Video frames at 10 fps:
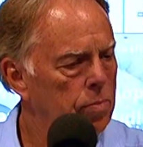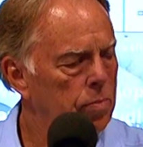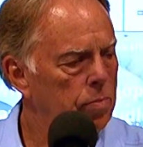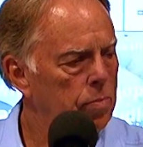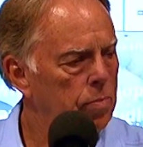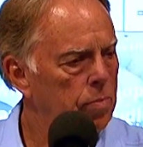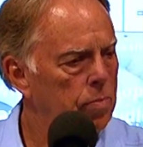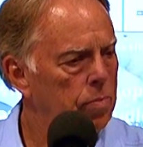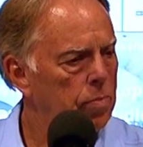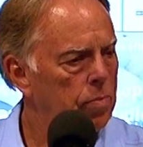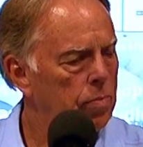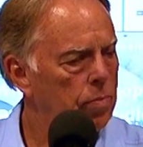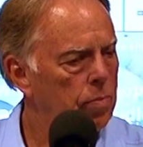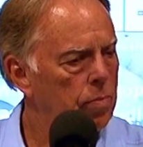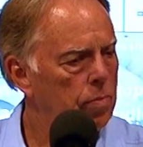
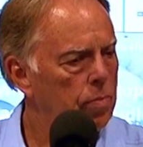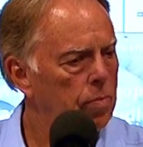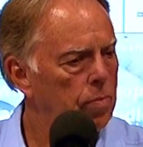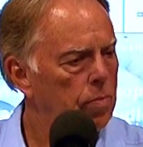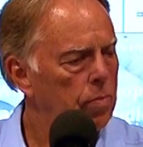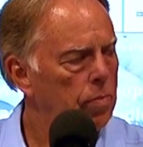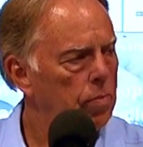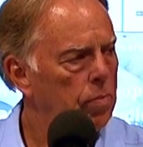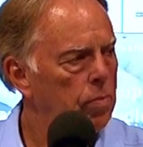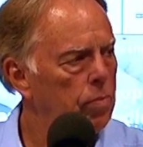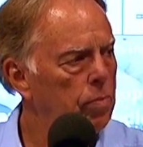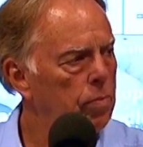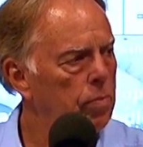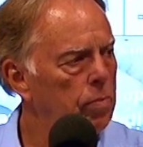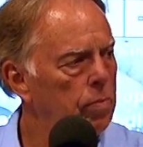
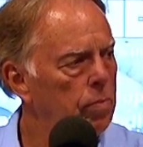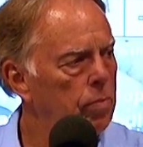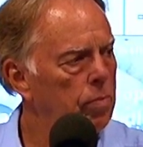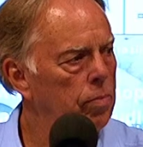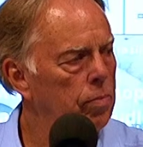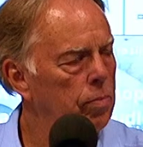The person shown says nothing.